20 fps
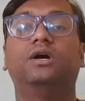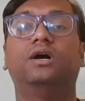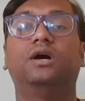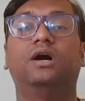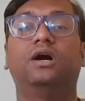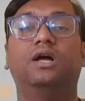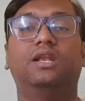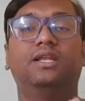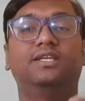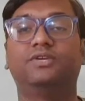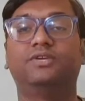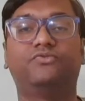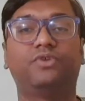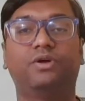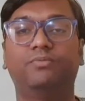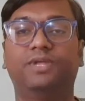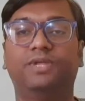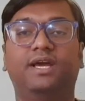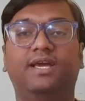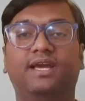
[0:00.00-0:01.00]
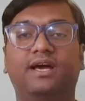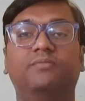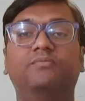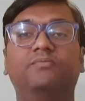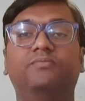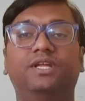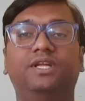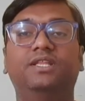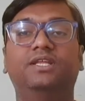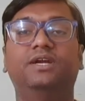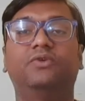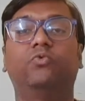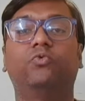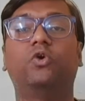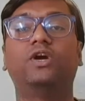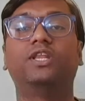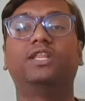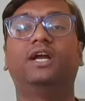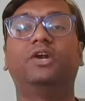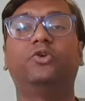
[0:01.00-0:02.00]
listen from their company that
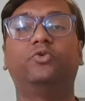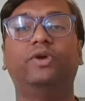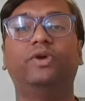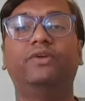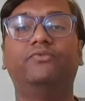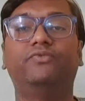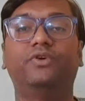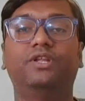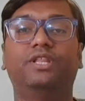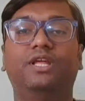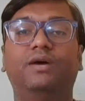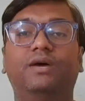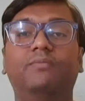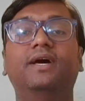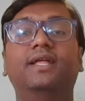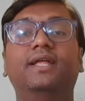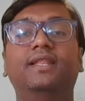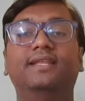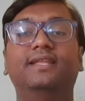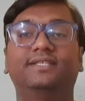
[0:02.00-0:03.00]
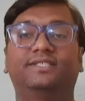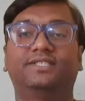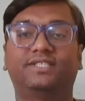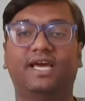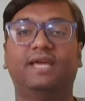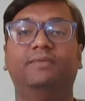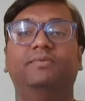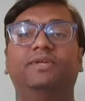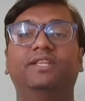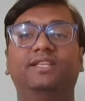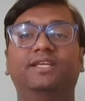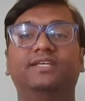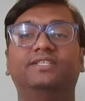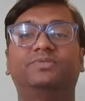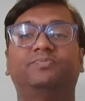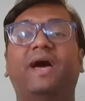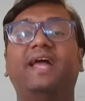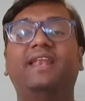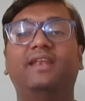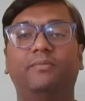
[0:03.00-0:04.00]
what they are doing for them in this time, in this
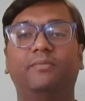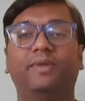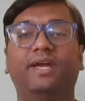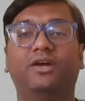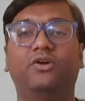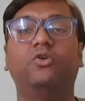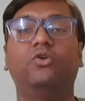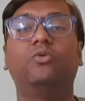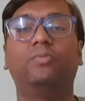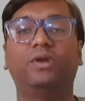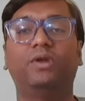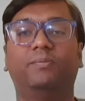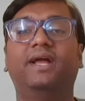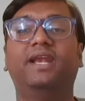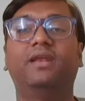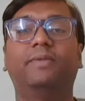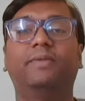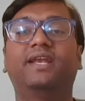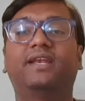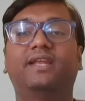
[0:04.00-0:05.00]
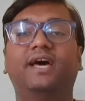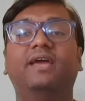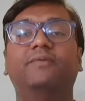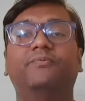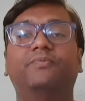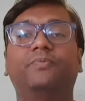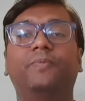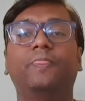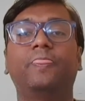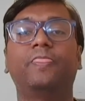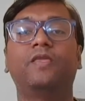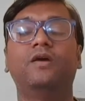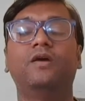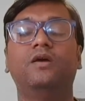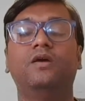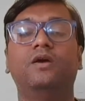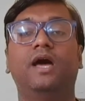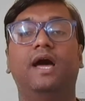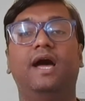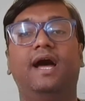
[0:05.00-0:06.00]
pandemic, global pandemic time.
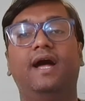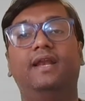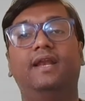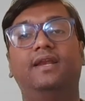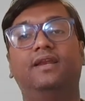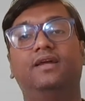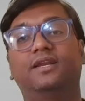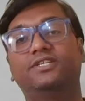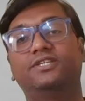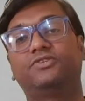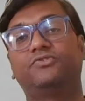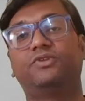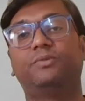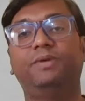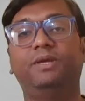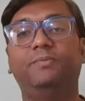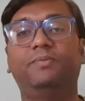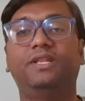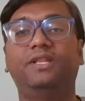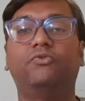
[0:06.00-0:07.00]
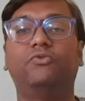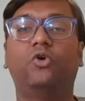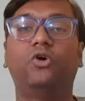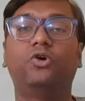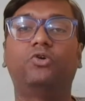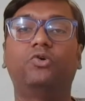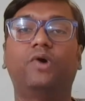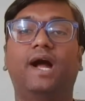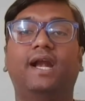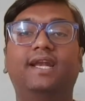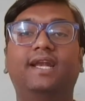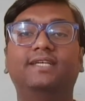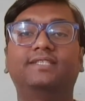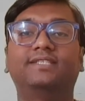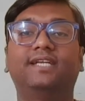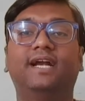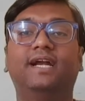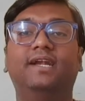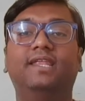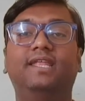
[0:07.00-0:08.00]
And the rest of the people, they want to
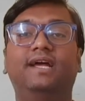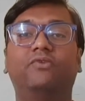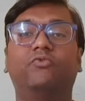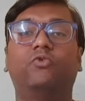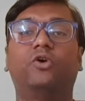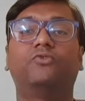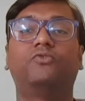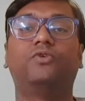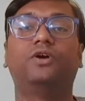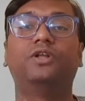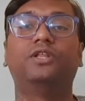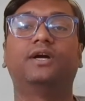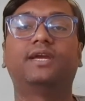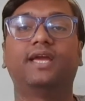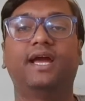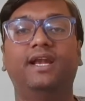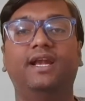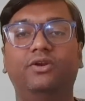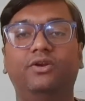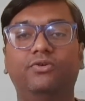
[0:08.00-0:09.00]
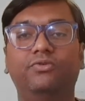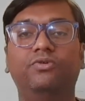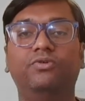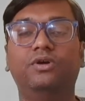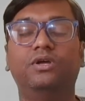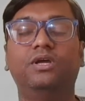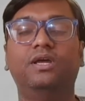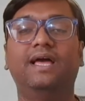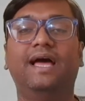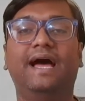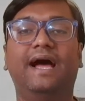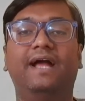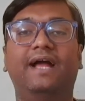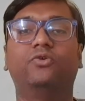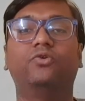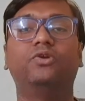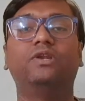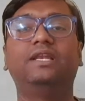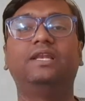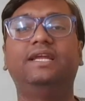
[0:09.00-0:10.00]
understand that what further can do. And
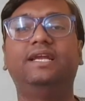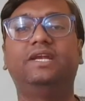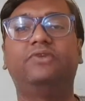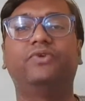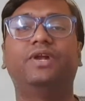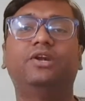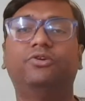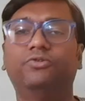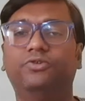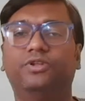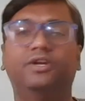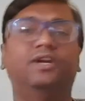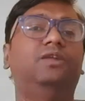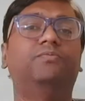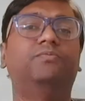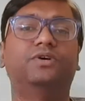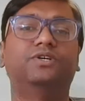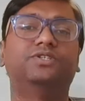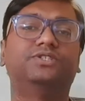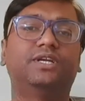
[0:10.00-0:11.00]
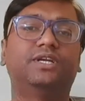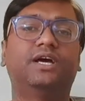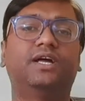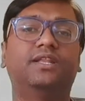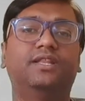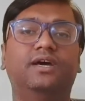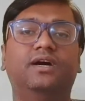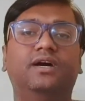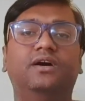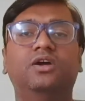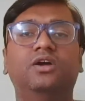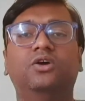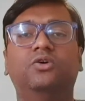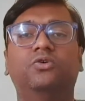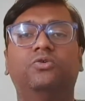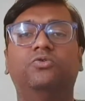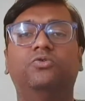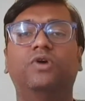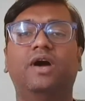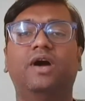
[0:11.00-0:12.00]
only 12 to 13% are there
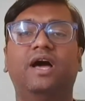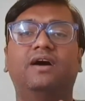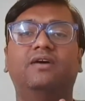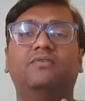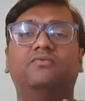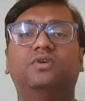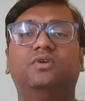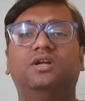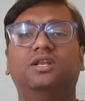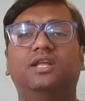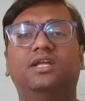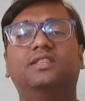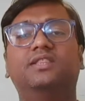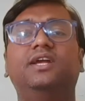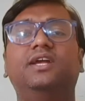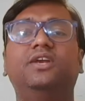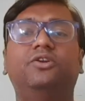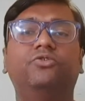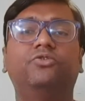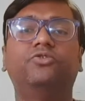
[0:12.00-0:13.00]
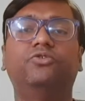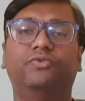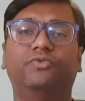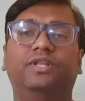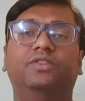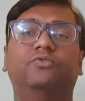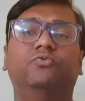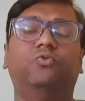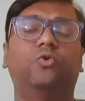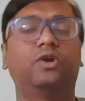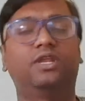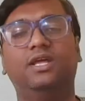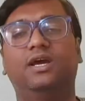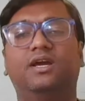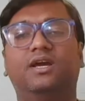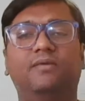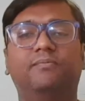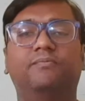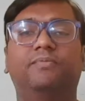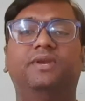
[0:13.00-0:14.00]
who have nothing to do with what their
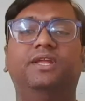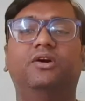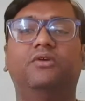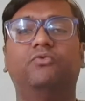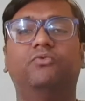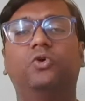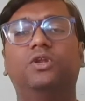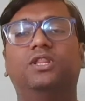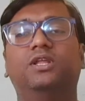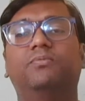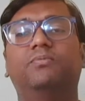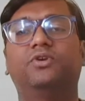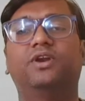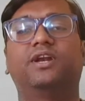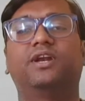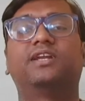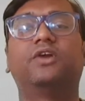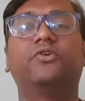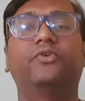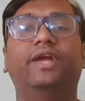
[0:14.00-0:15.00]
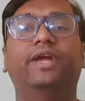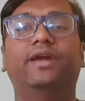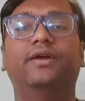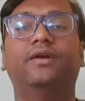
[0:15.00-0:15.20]
company or what their product are doing.